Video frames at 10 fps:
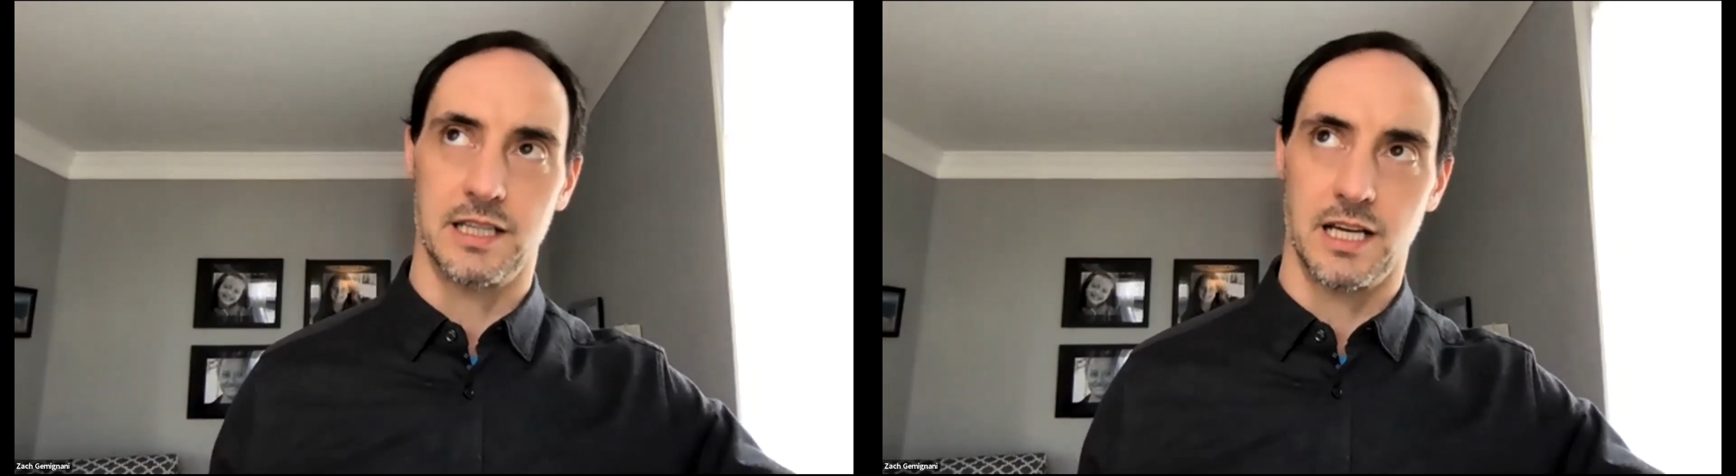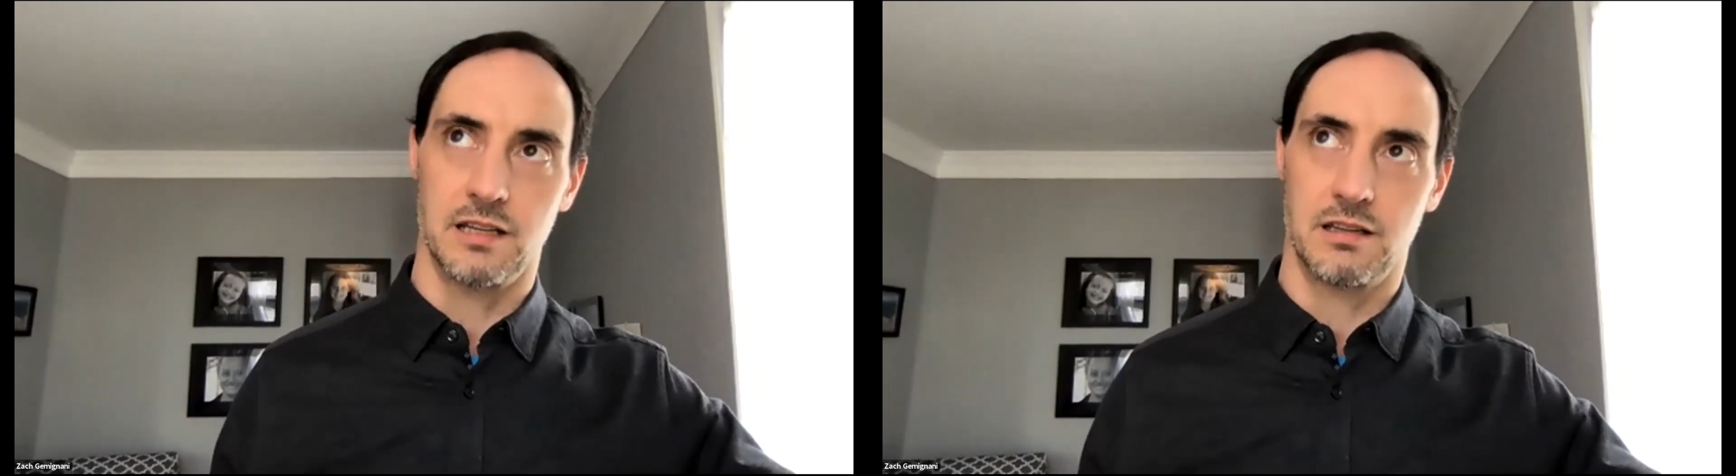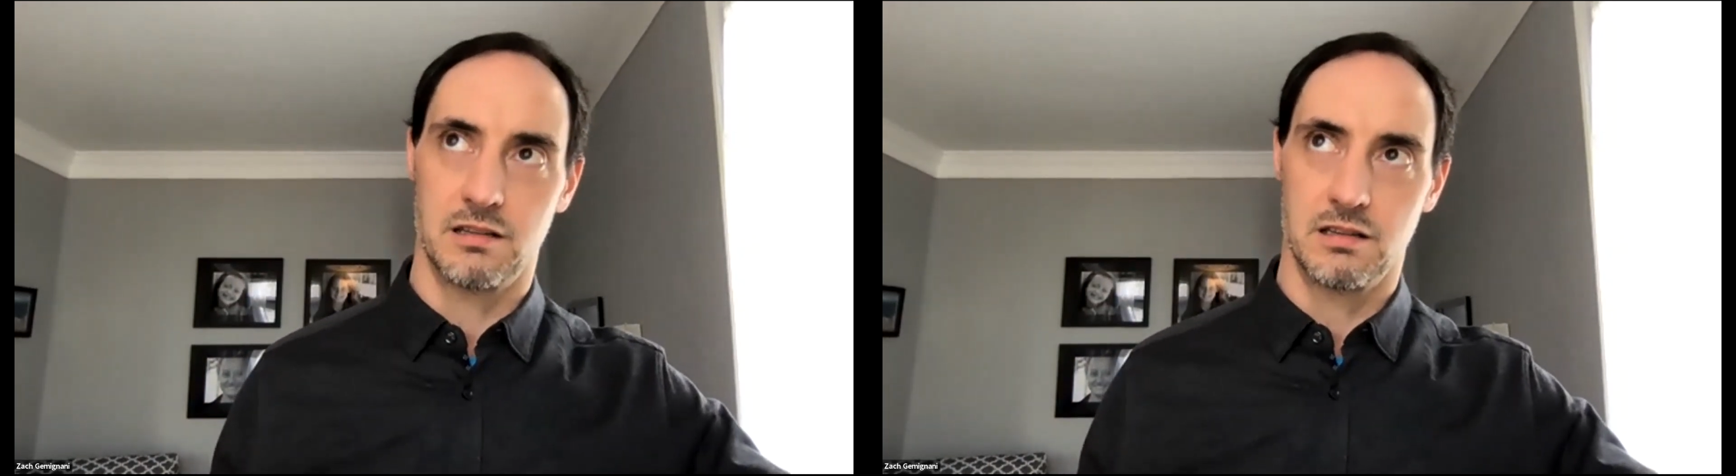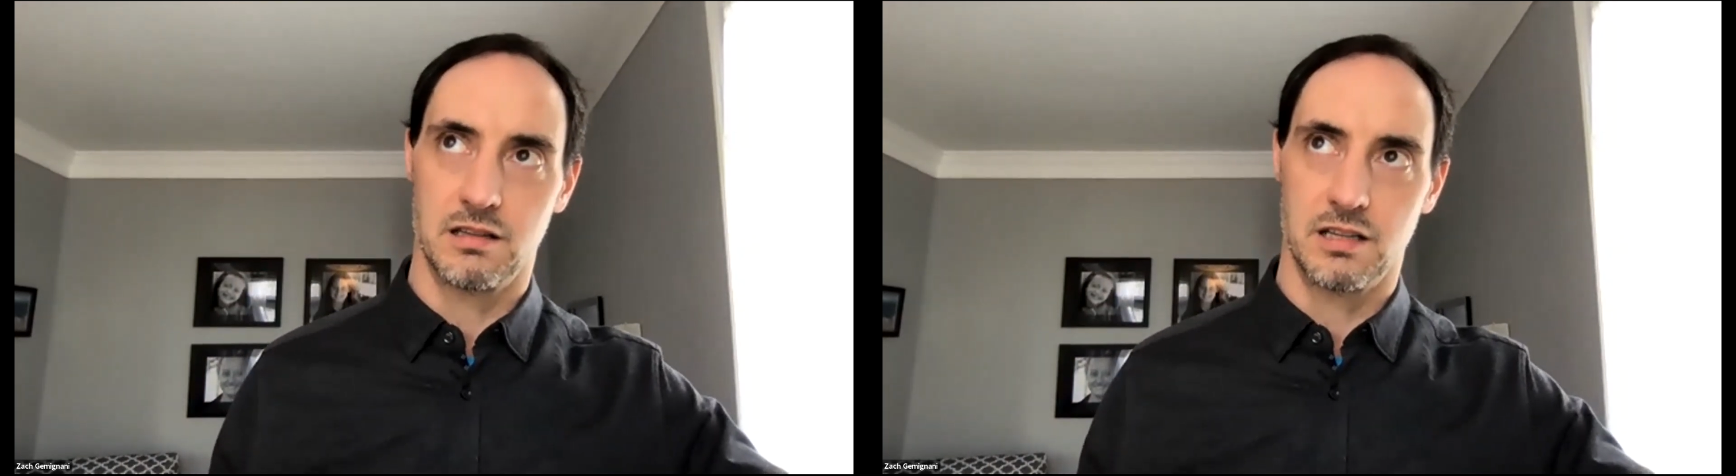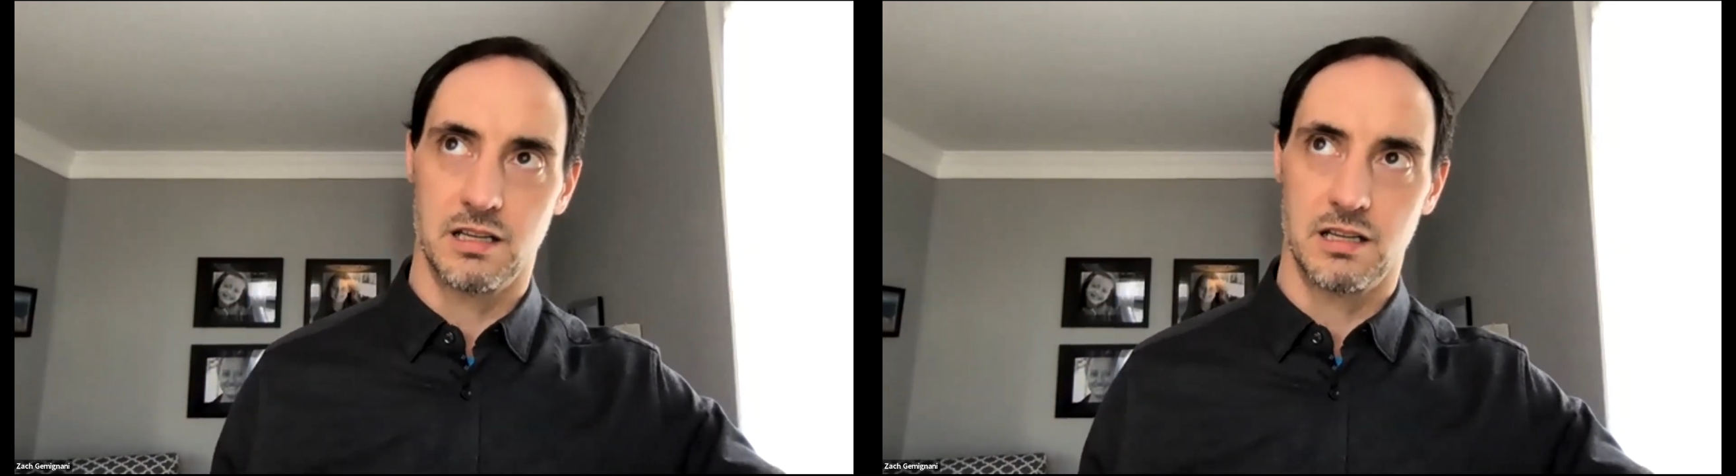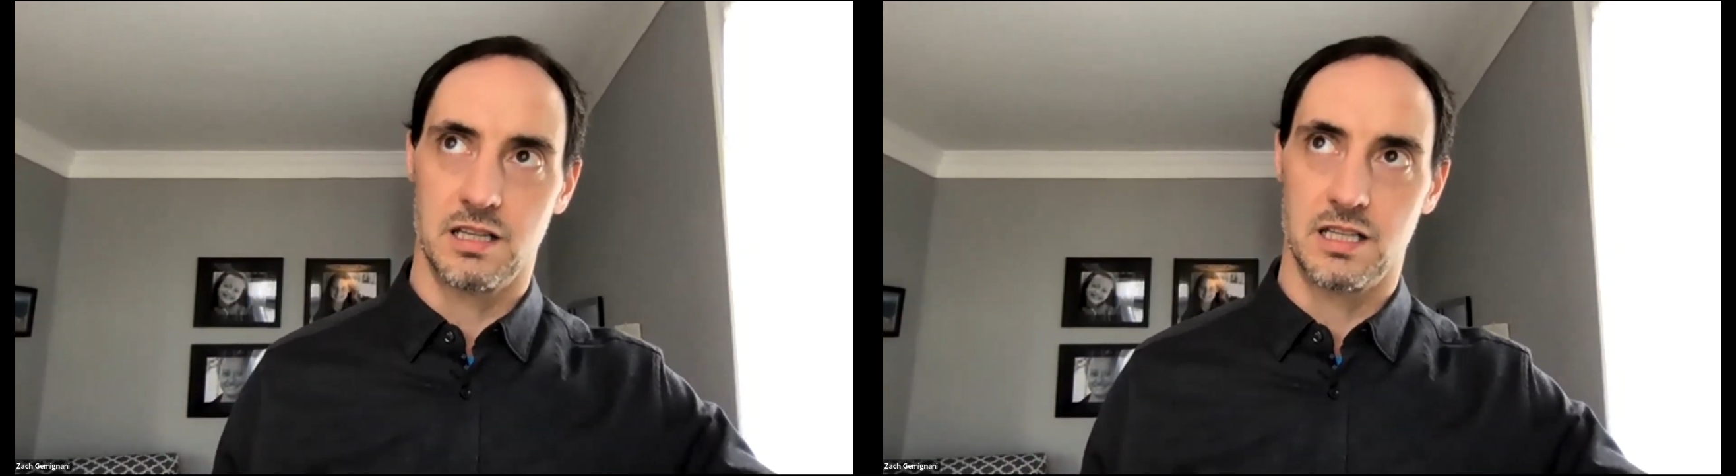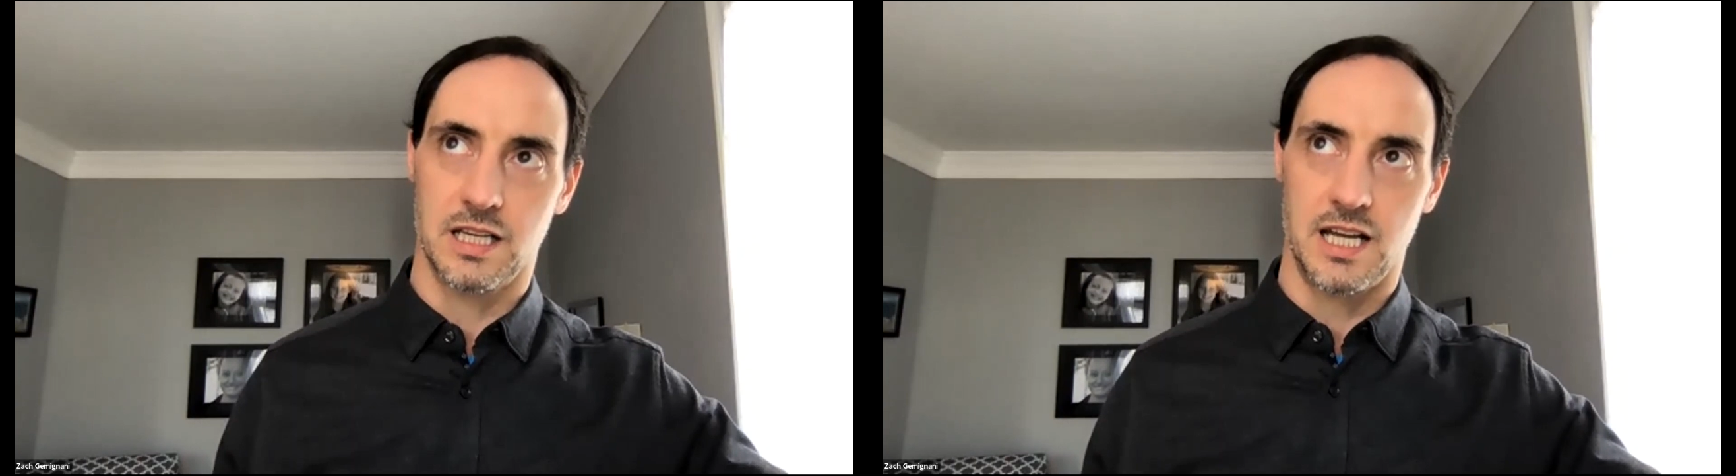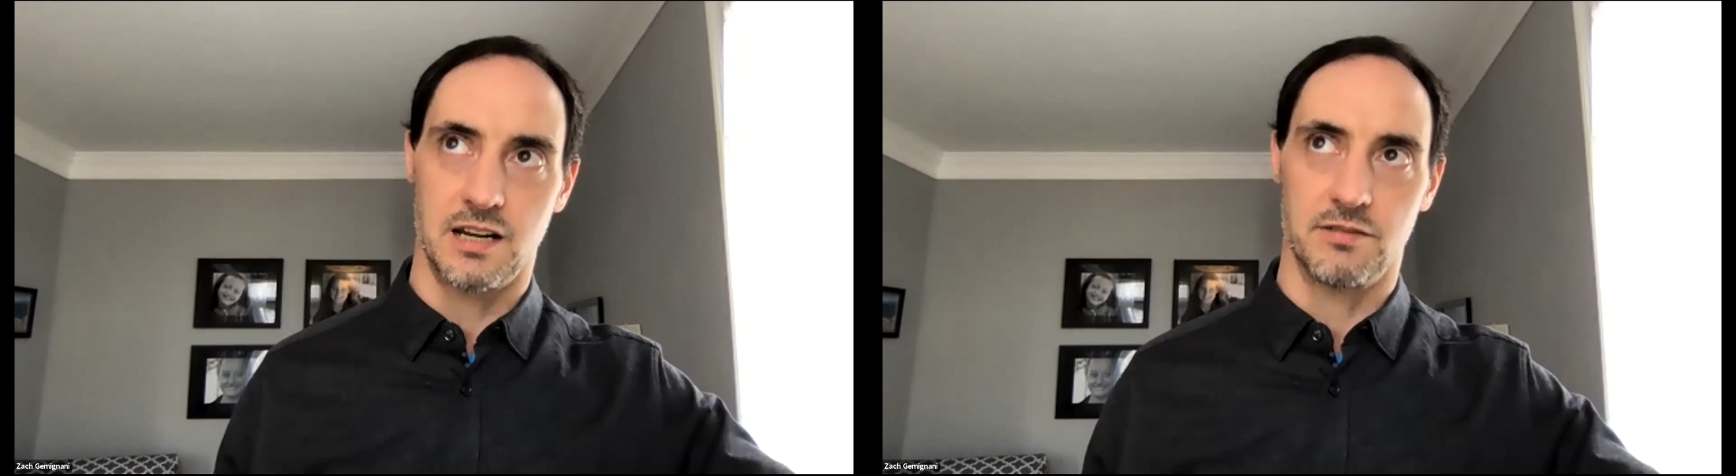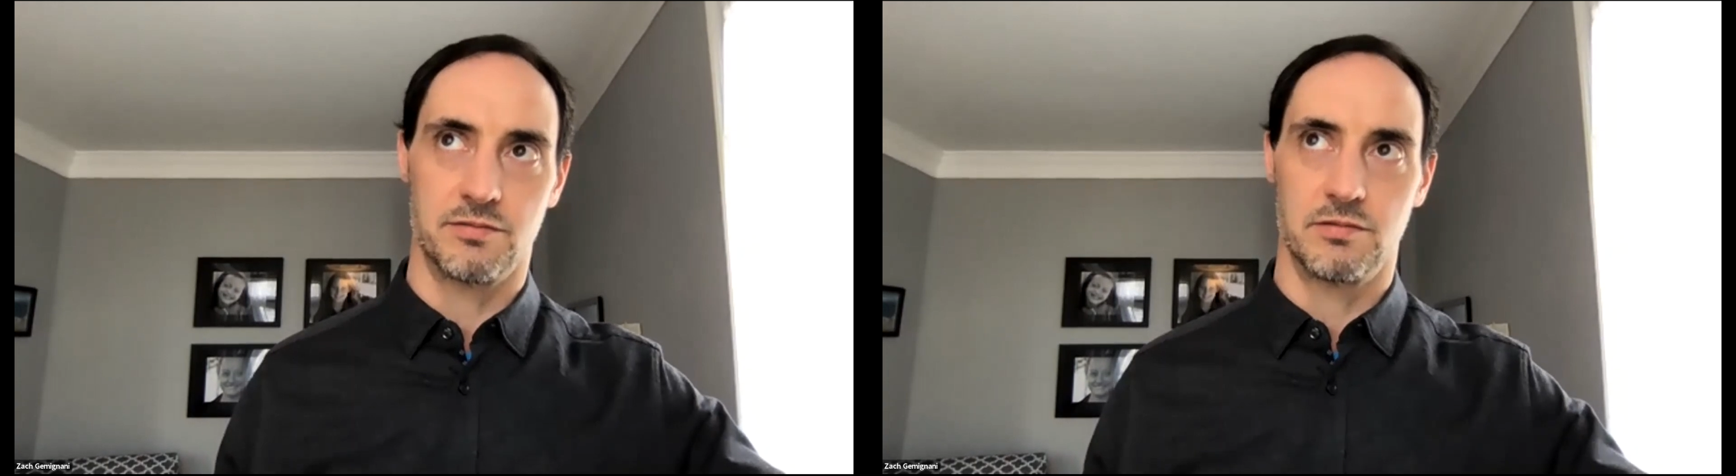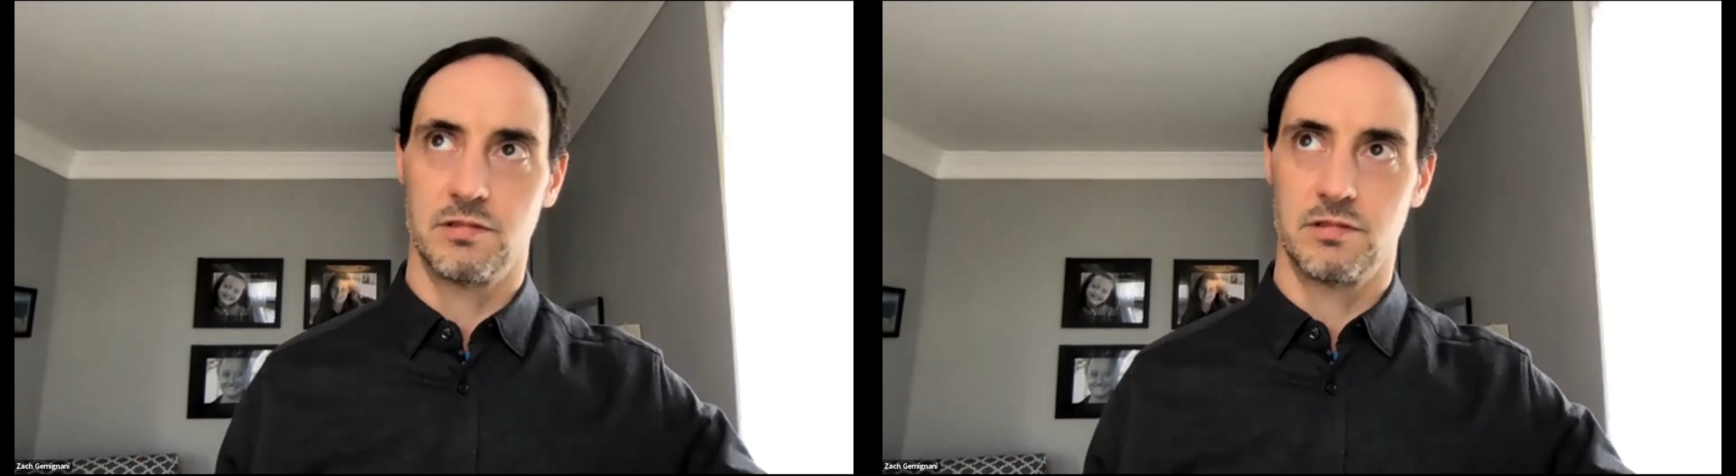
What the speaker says: the kind of